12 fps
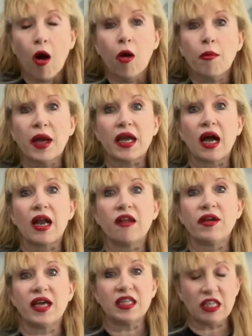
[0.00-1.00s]
Oh my God, I've
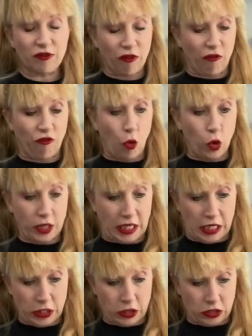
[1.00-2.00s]
had these for four
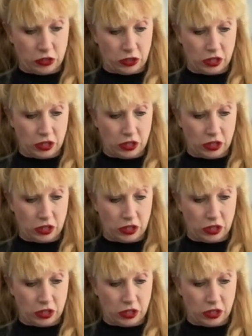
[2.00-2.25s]
years.